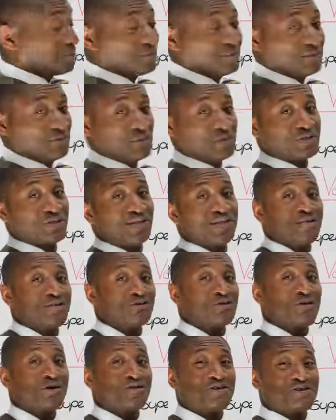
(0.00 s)
And if you say,
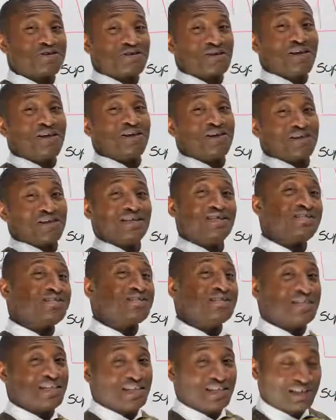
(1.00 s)
he's rather dull,
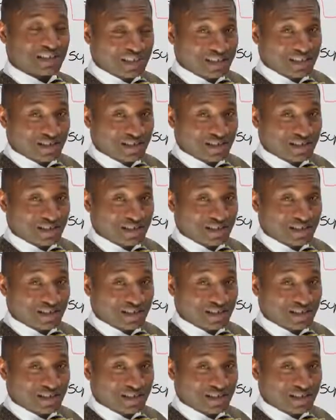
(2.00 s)
isn't he?